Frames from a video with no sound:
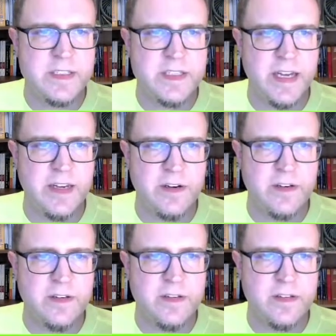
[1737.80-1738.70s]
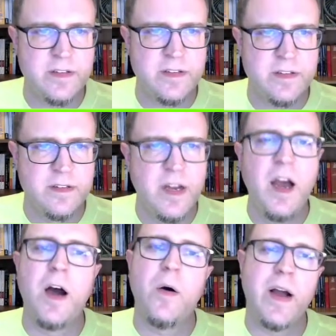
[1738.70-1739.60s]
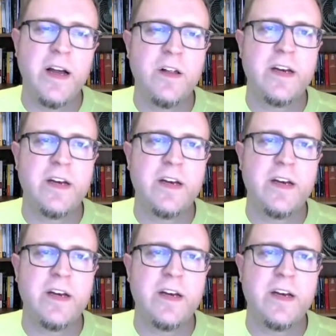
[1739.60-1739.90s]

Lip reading: the header. Oh, I call it a